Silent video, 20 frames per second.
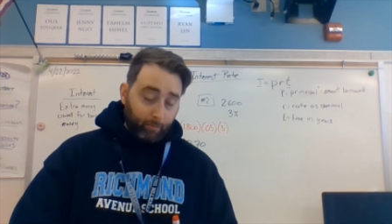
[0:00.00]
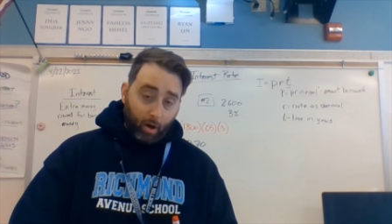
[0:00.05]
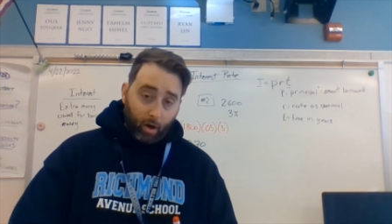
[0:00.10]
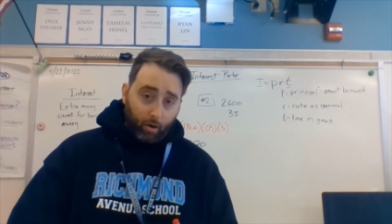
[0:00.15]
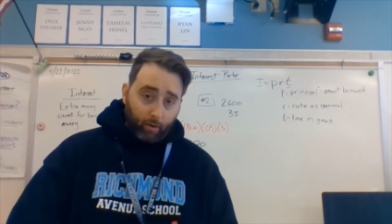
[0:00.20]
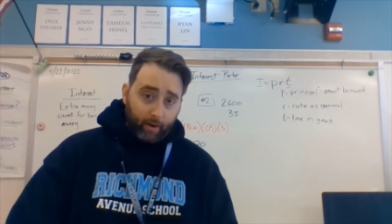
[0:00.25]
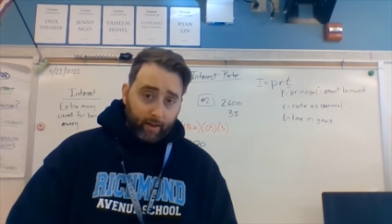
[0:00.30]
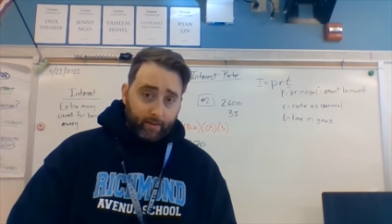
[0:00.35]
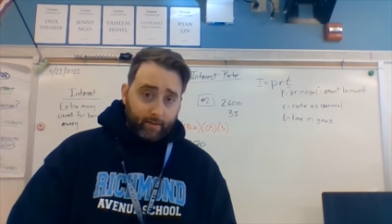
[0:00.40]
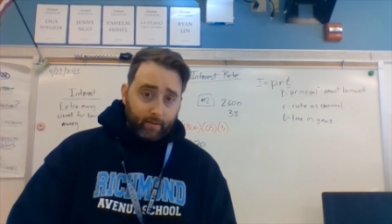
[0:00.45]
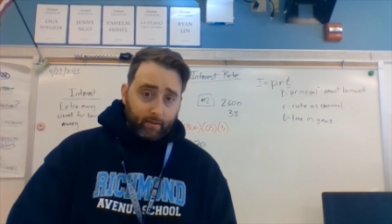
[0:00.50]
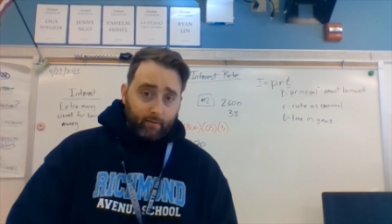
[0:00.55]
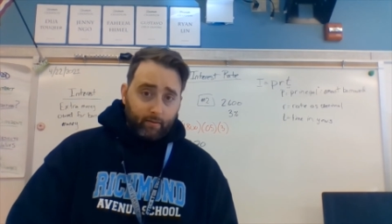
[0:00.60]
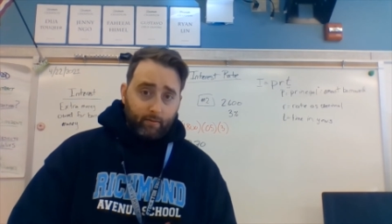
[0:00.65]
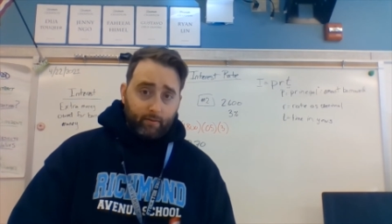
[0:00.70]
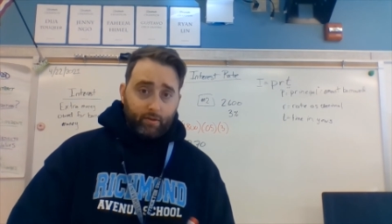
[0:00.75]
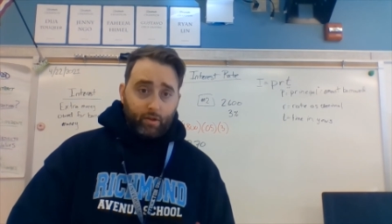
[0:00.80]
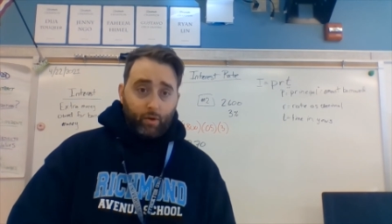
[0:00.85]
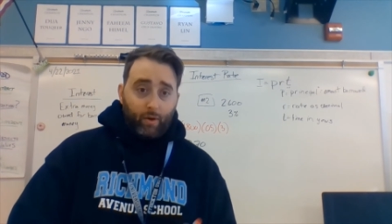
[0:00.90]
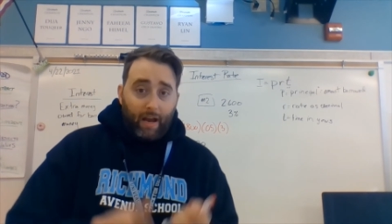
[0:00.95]
borrowed it,
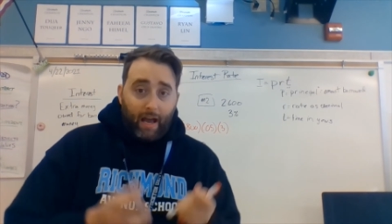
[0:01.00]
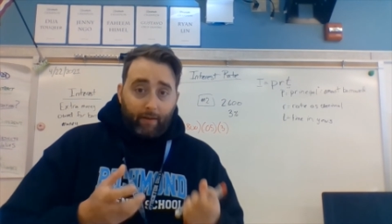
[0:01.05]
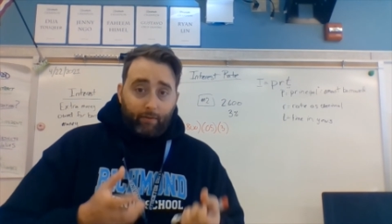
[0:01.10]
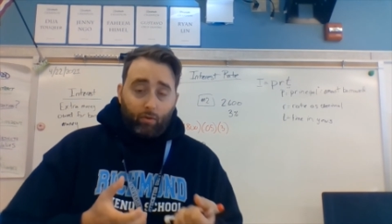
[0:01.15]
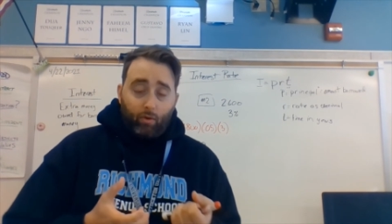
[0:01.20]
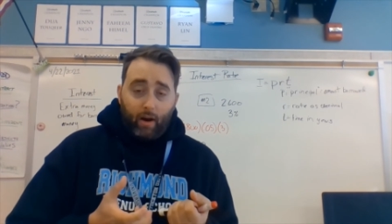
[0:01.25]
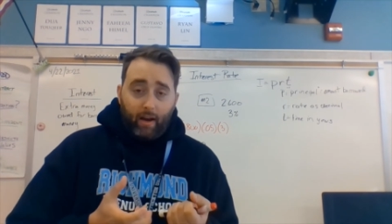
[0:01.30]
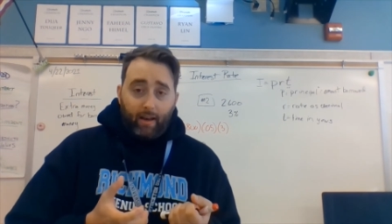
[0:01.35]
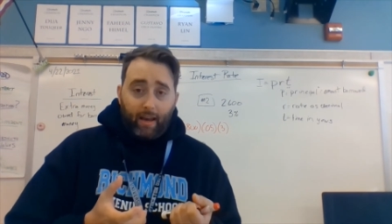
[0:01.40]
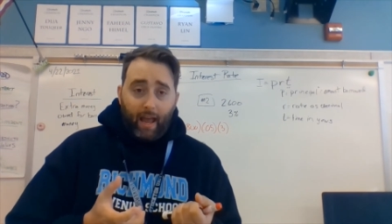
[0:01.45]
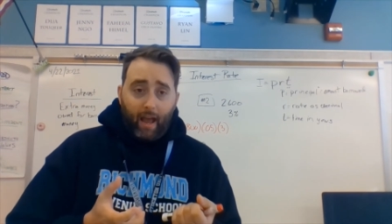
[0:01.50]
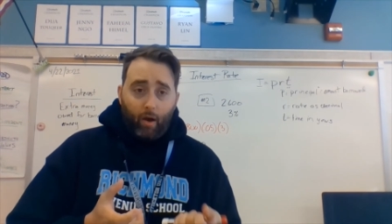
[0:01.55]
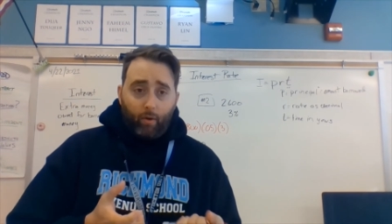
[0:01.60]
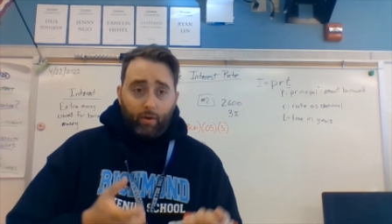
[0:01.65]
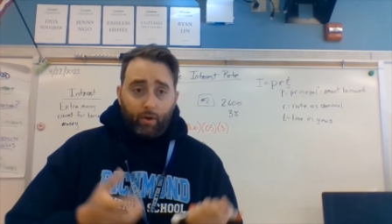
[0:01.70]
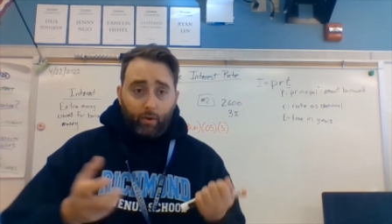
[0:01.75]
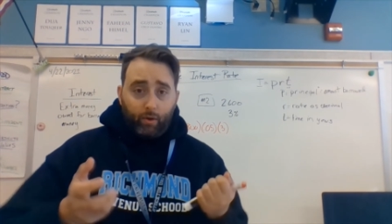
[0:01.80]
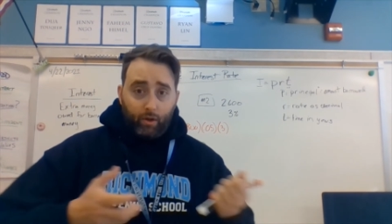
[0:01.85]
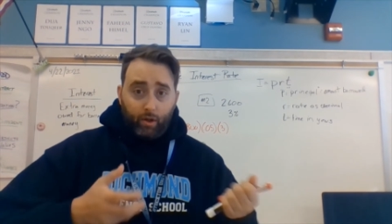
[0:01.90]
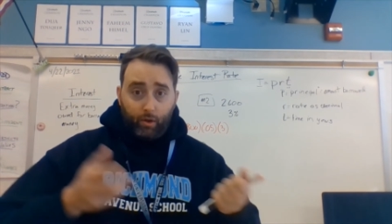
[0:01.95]
So you have it right now
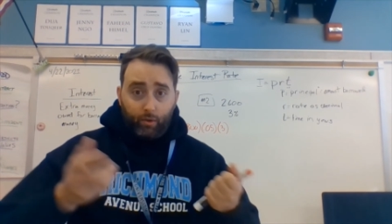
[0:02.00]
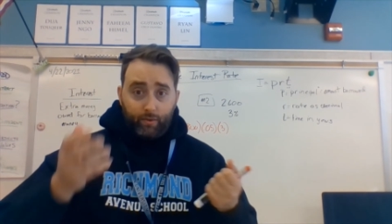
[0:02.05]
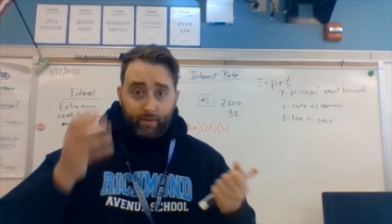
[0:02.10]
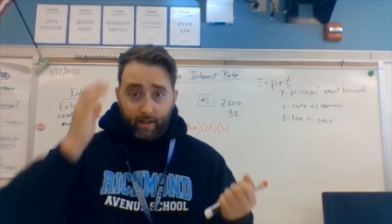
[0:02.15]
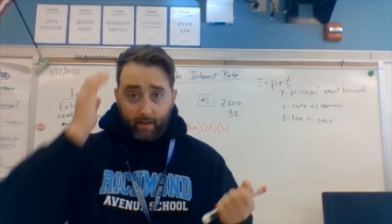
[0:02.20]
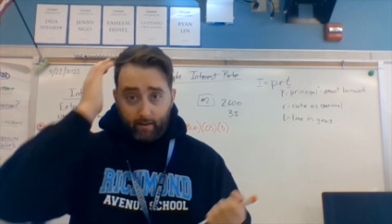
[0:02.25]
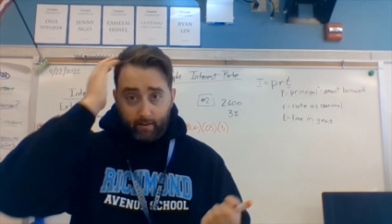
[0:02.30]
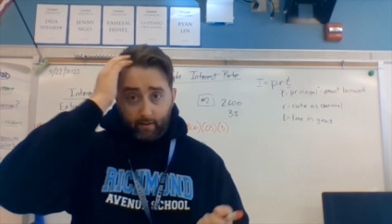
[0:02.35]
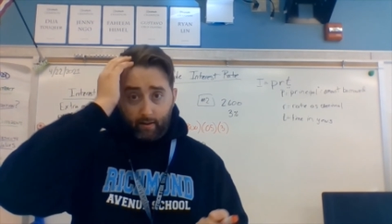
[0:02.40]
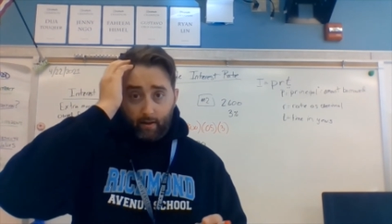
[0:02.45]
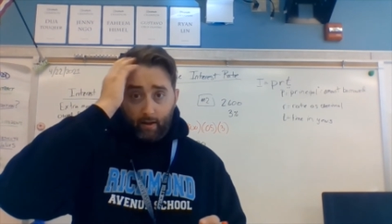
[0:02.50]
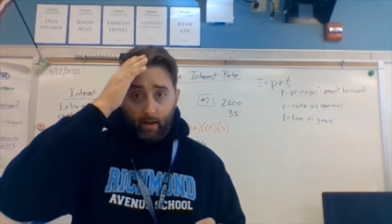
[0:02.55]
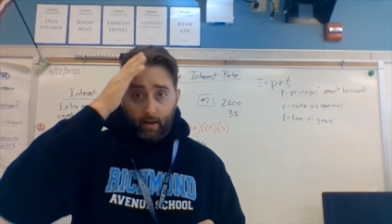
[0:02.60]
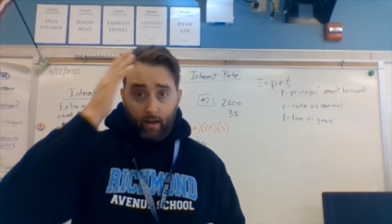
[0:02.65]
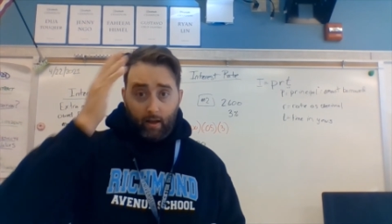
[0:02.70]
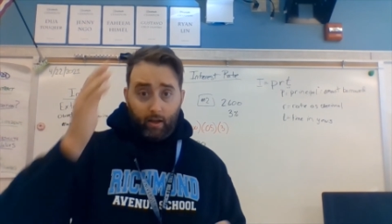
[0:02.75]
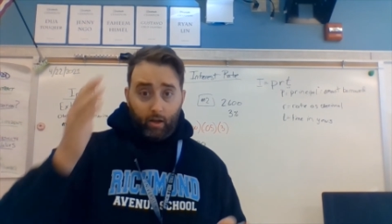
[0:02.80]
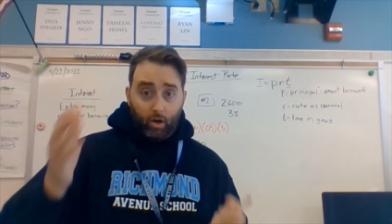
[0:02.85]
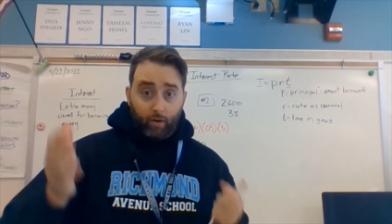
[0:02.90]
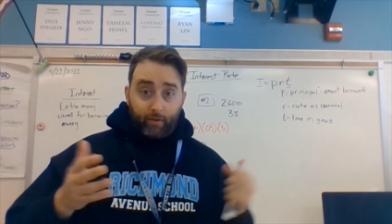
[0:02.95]
and you can use it. And
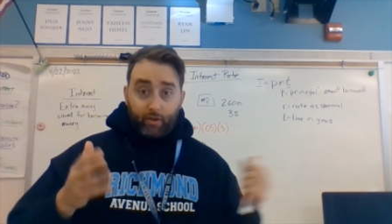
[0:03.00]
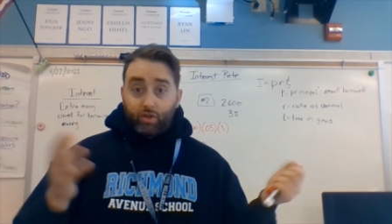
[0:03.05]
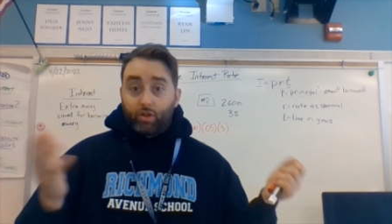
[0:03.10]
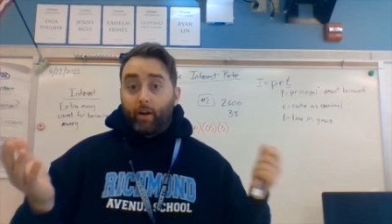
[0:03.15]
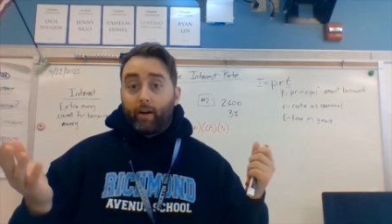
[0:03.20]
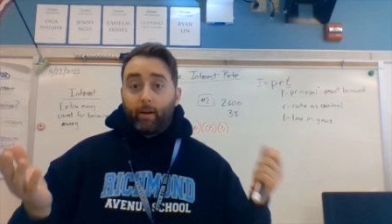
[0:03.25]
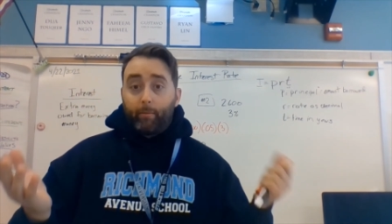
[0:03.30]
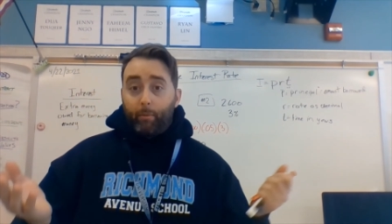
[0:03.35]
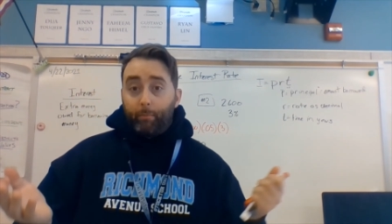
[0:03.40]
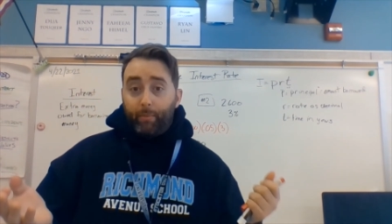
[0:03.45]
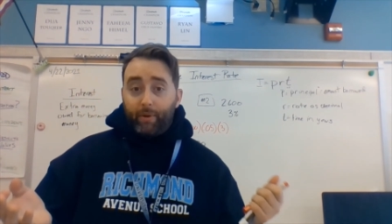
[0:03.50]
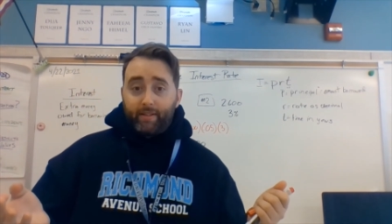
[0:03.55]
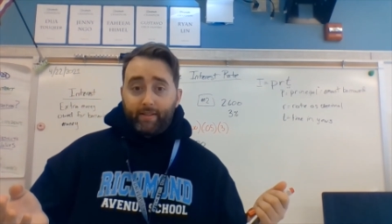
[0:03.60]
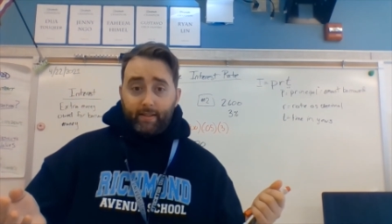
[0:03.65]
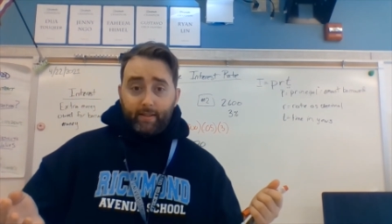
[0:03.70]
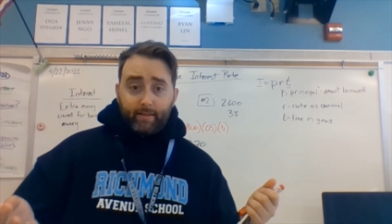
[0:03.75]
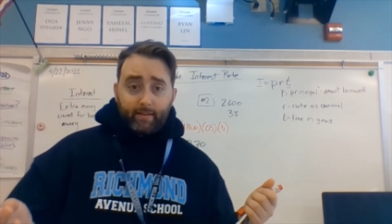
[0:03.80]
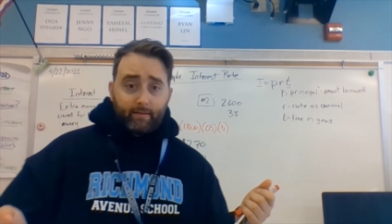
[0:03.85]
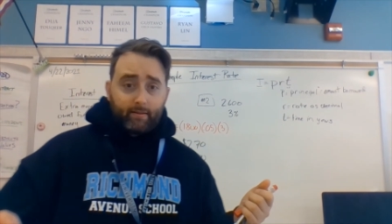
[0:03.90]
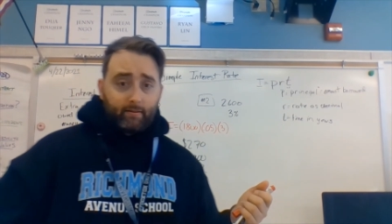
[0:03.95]
if you're starting up a
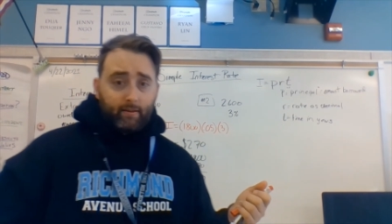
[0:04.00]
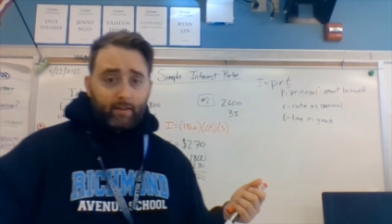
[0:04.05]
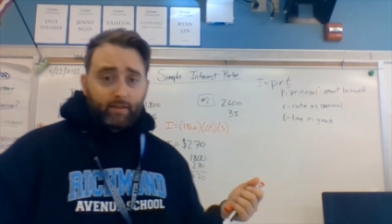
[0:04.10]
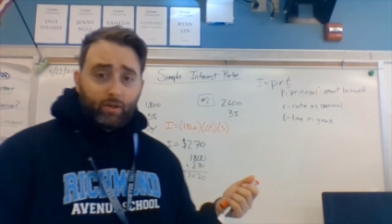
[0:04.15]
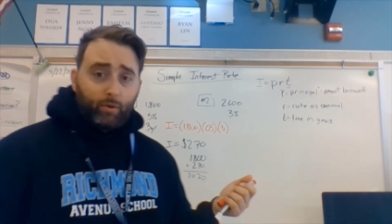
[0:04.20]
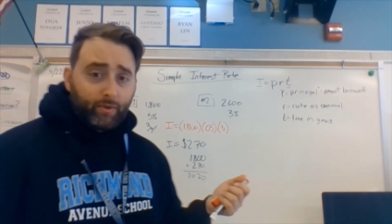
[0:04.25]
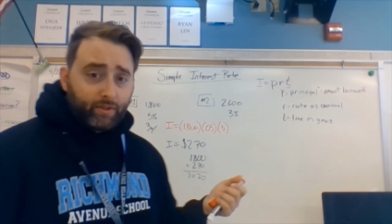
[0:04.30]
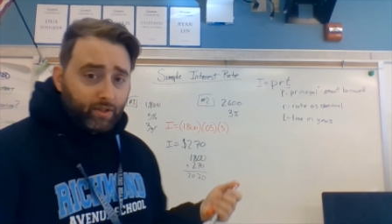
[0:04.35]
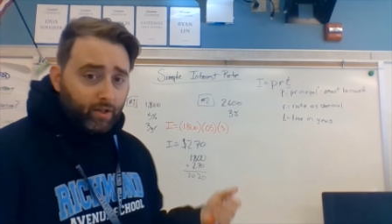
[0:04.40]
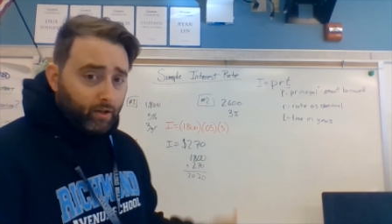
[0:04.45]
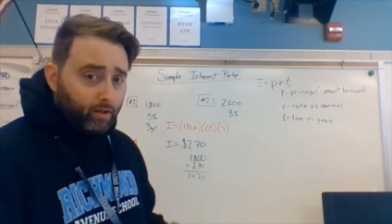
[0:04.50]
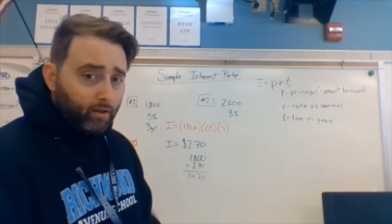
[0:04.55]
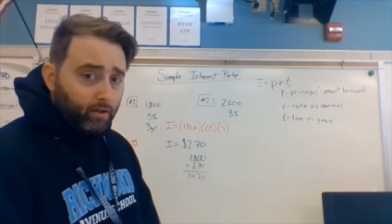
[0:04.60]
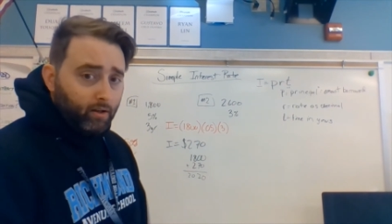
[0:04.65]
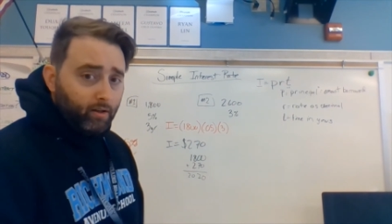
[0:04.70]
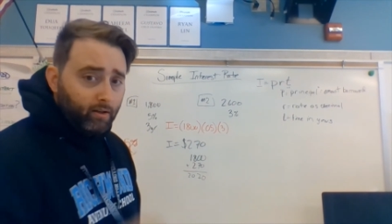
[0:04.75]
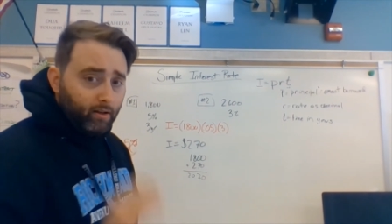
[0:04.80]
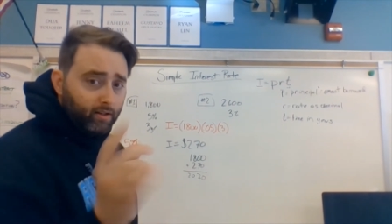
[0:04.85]
business, that's always good.